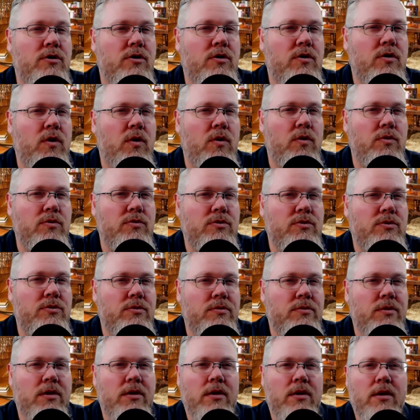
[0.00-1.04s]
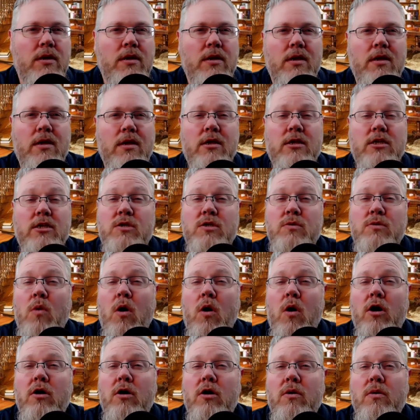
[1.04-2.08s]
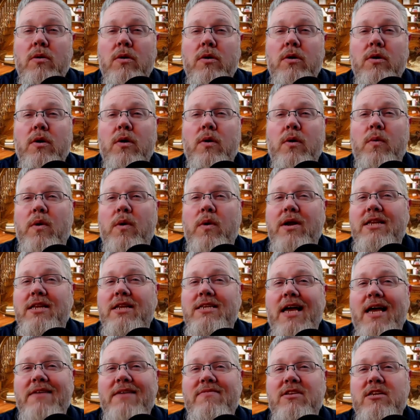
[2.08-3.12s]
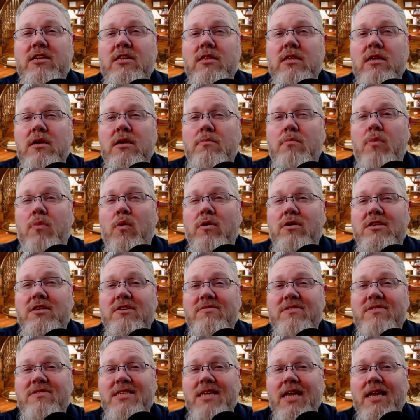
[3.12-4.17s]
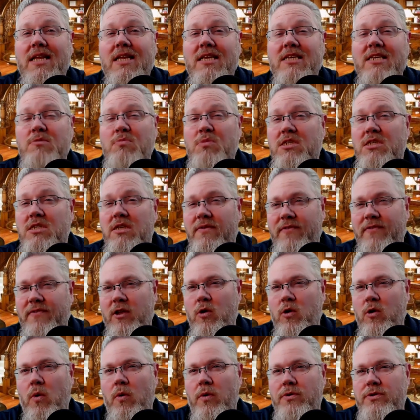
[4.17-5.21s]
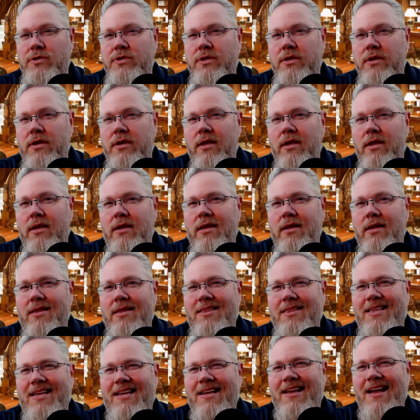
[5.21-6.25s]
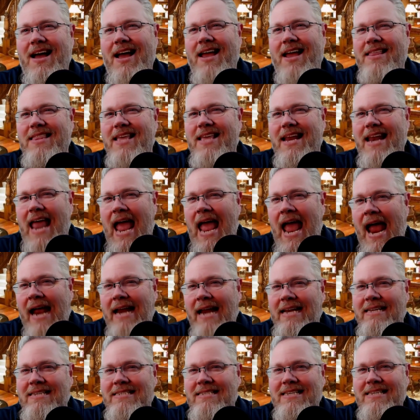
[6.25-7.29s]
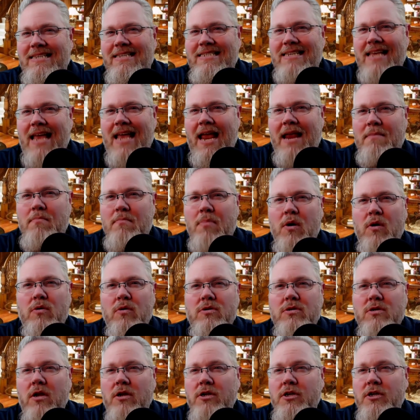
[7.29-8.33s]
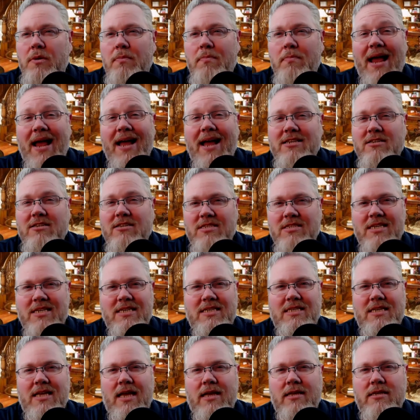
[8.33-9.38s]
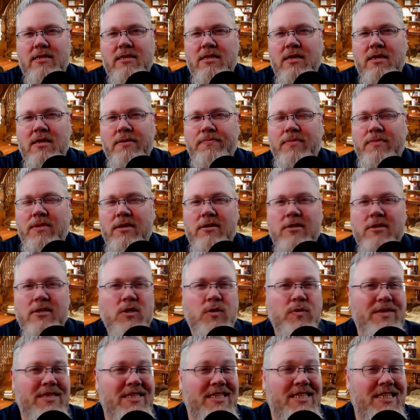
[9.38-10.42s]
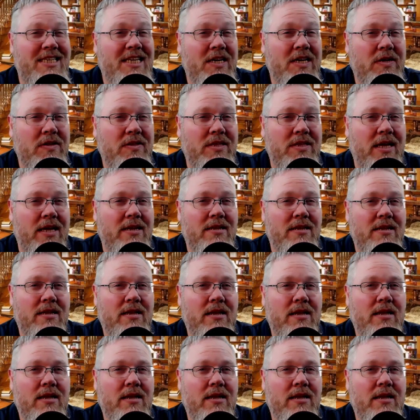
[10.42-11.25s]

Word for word: your goals. Tomorrow, we're going to dive into the importance of setting specific goals, the kind that act as a signpost on your path to success. So until then,